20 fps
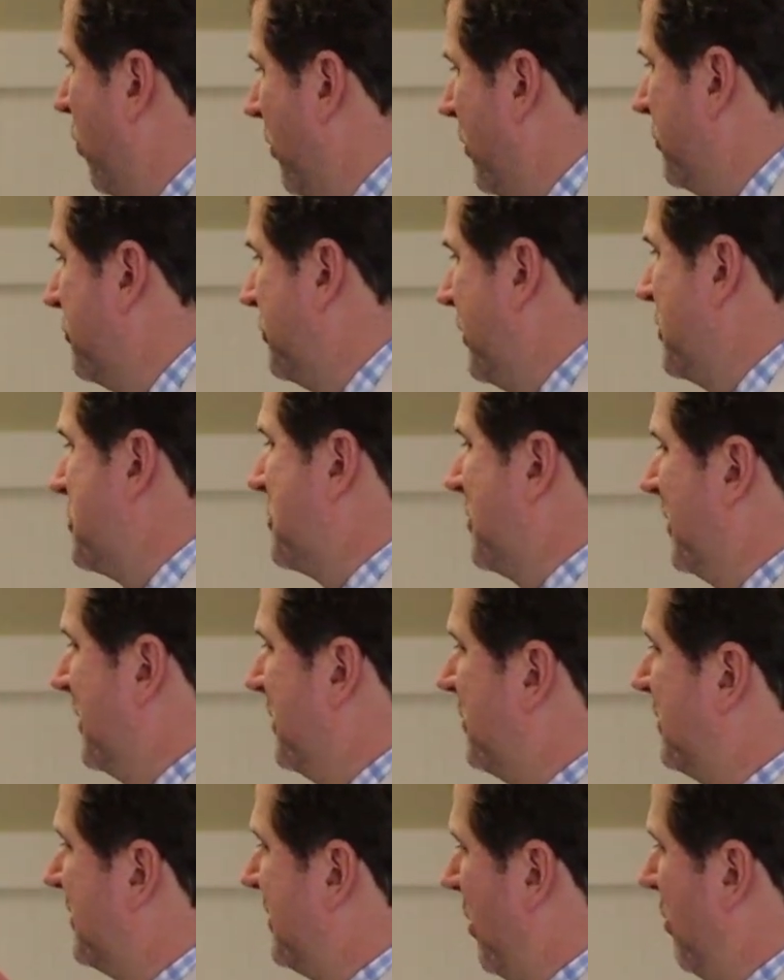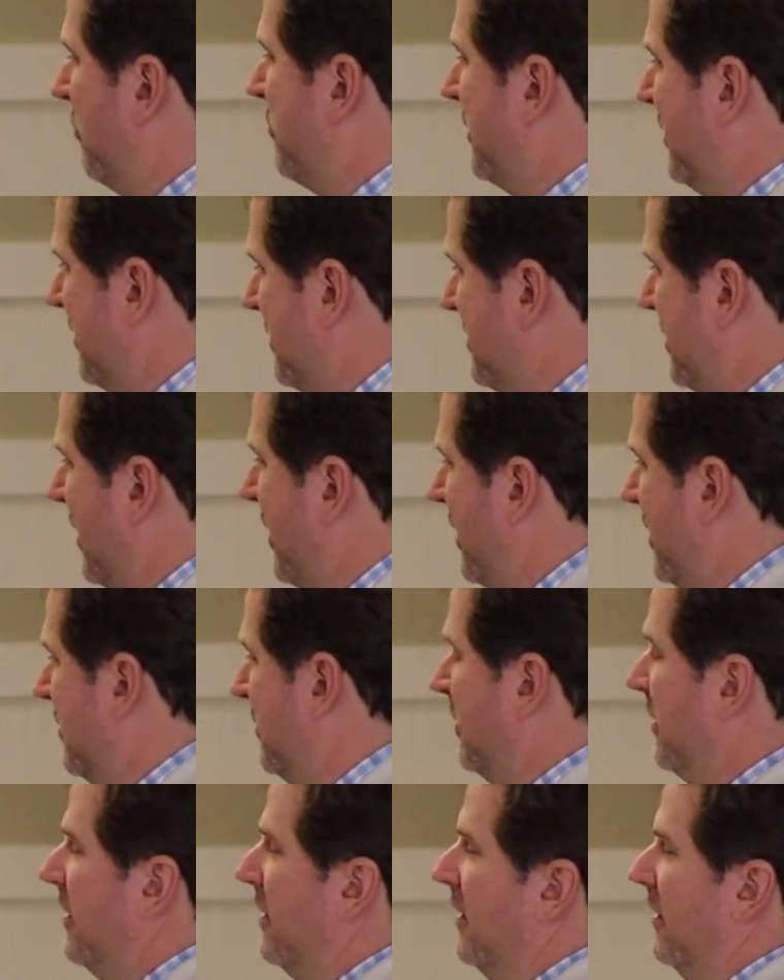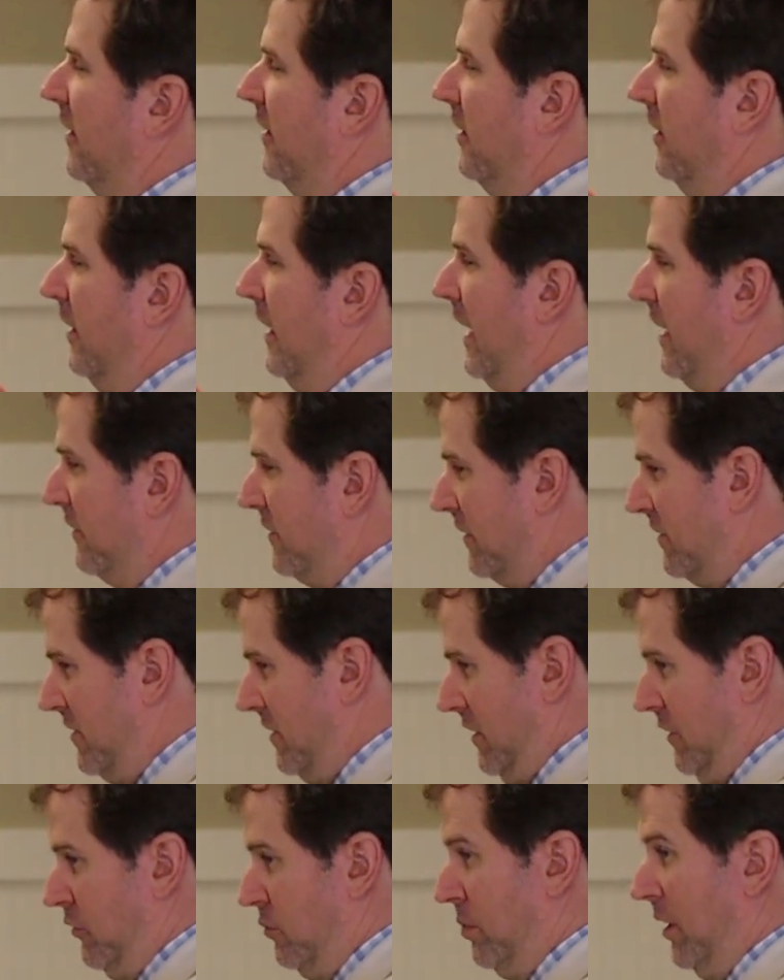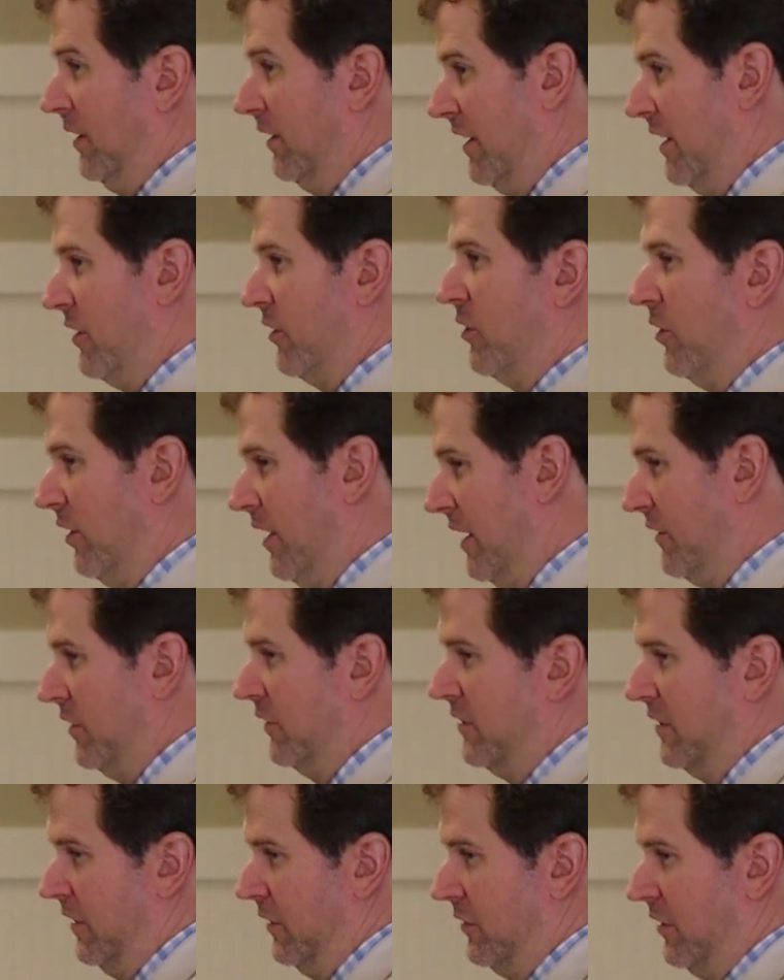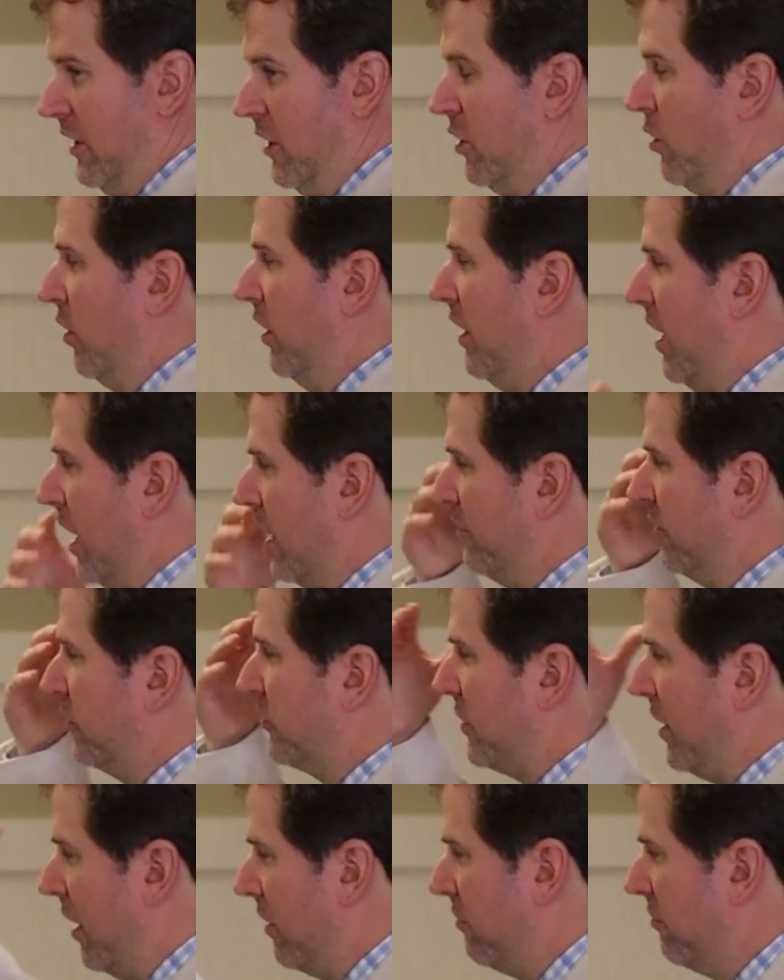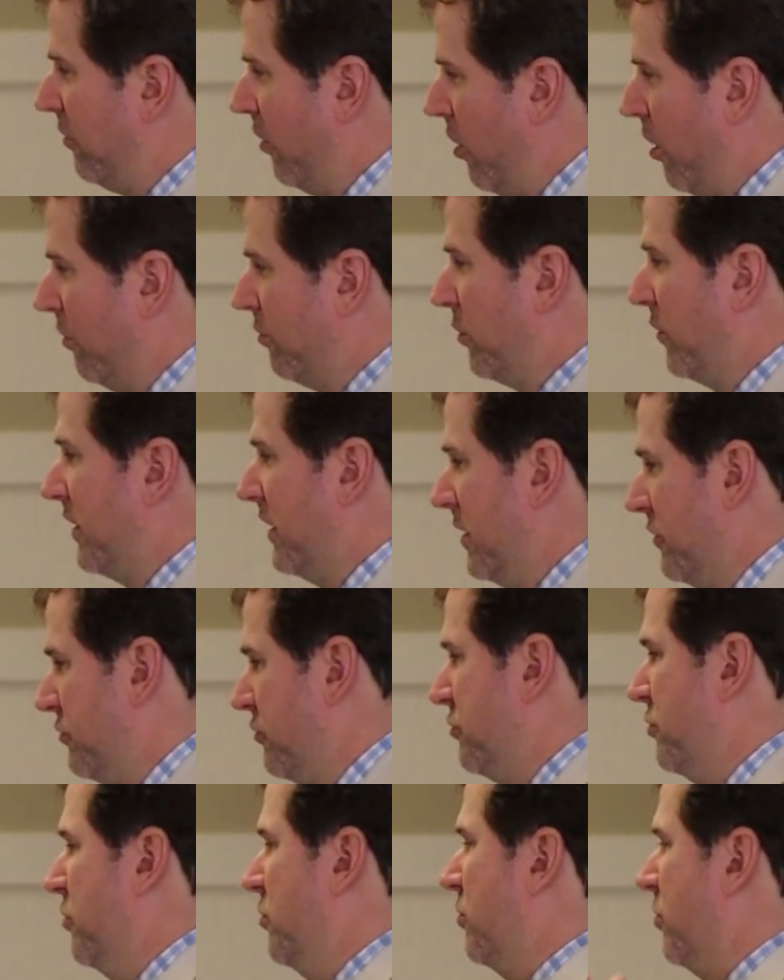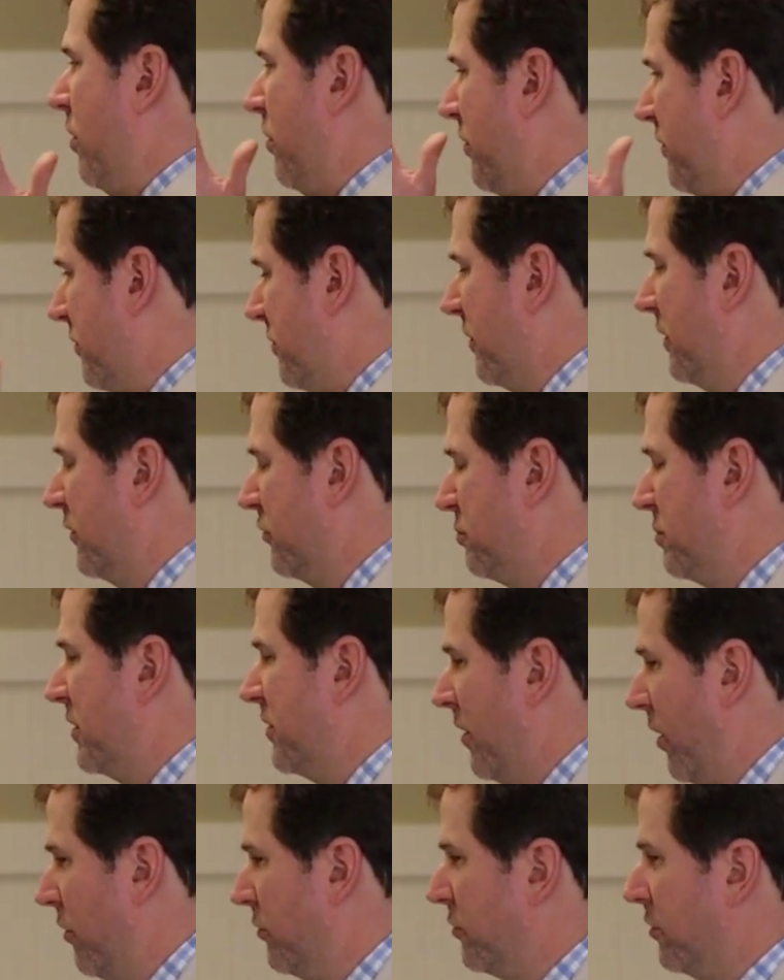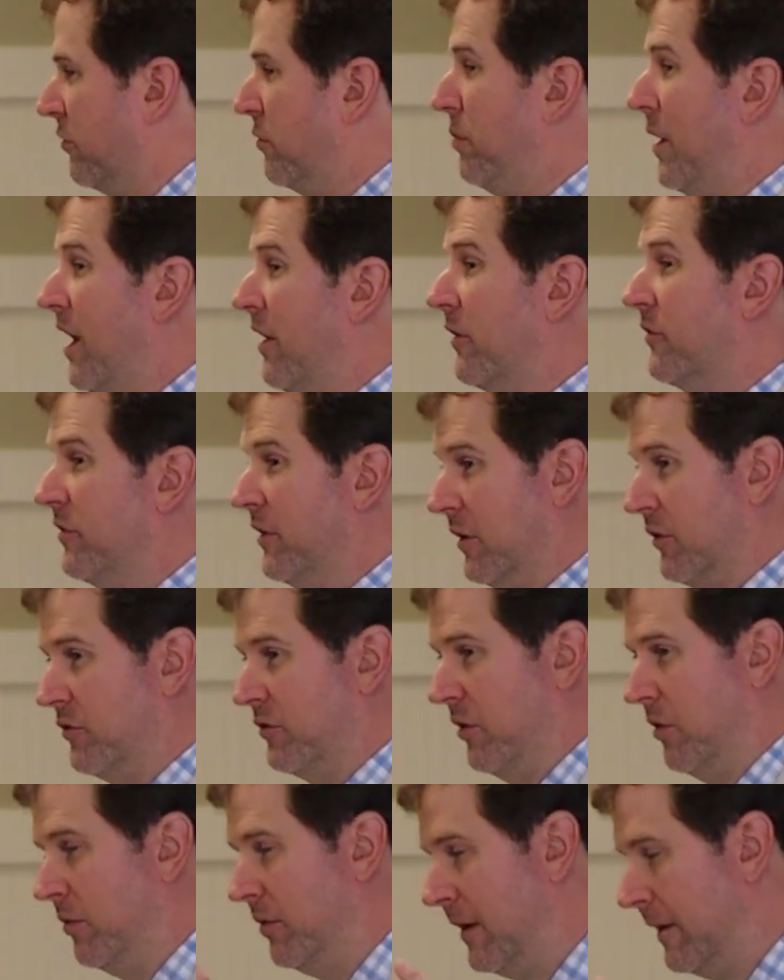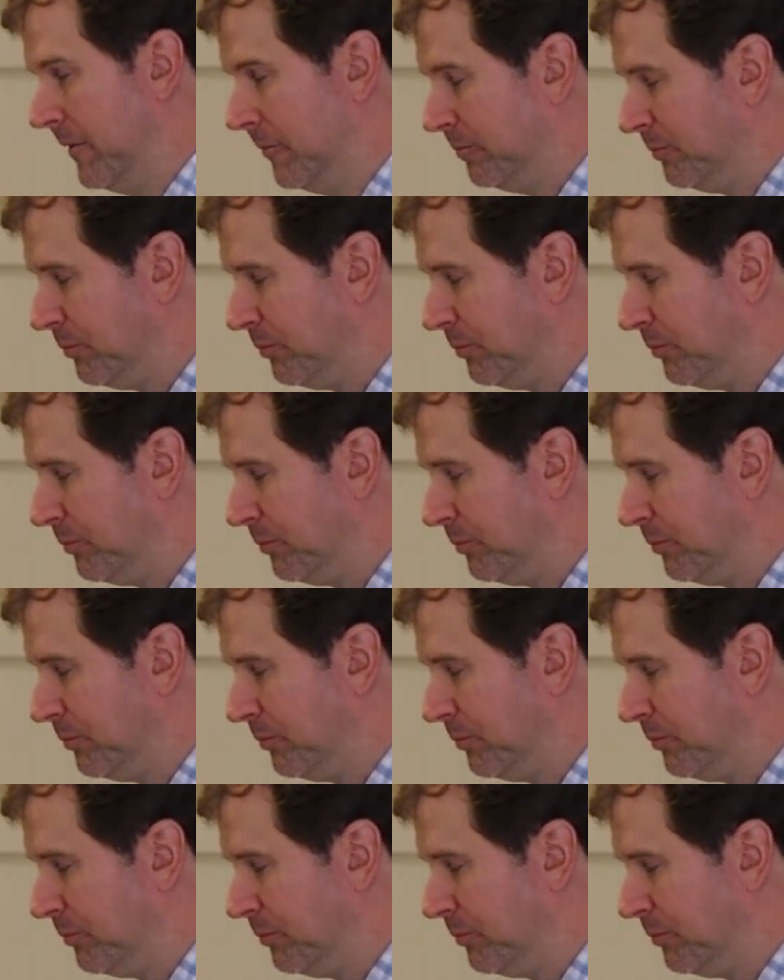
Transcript: were essentially self-contained entities, political entities. And I know a lot of us got involved with the Institute or other things because of politics. So